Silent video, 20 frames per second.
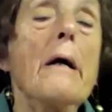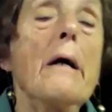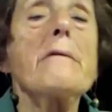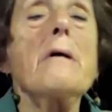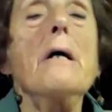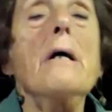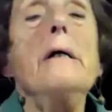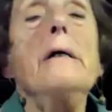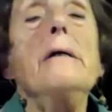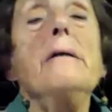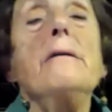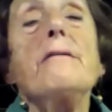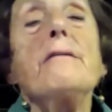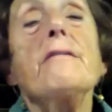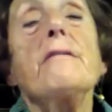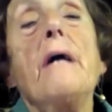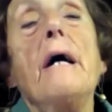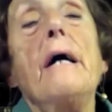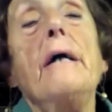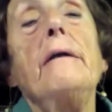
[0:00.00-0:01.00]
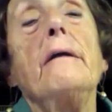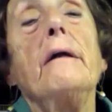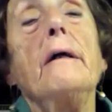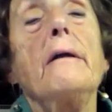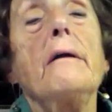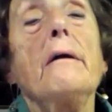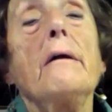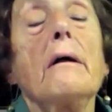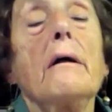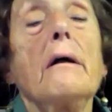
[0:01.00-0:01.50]
as I understand
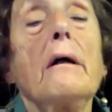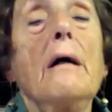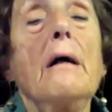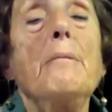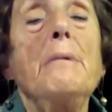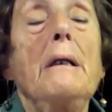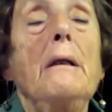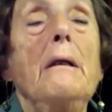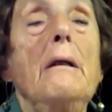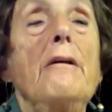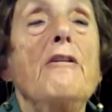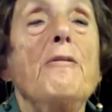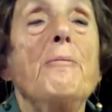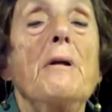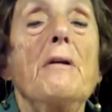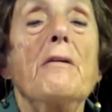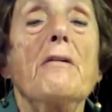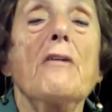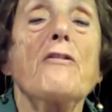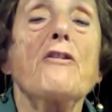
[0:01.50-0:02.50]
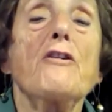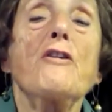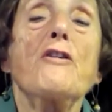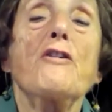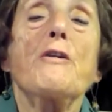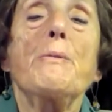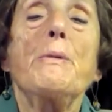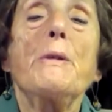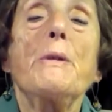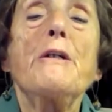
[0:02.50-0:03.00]
it, I mean, he's been such a
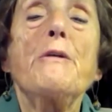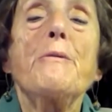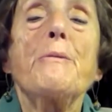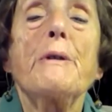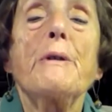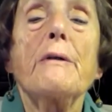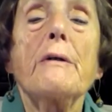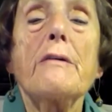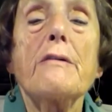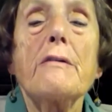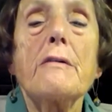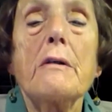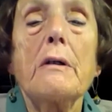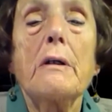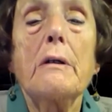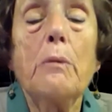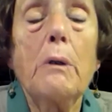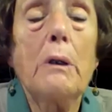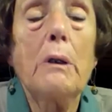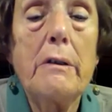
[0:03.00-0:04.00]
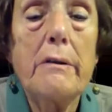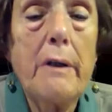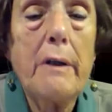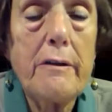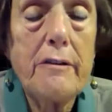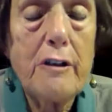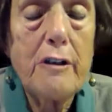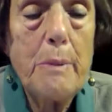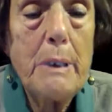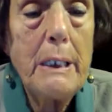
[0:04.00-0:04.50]
disappointment, hasn't he? Well, he
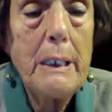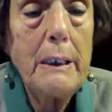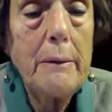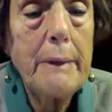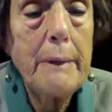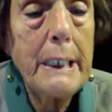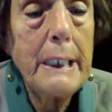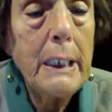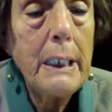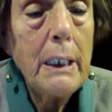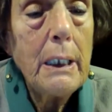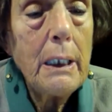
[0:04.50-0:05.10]
has to me anyway.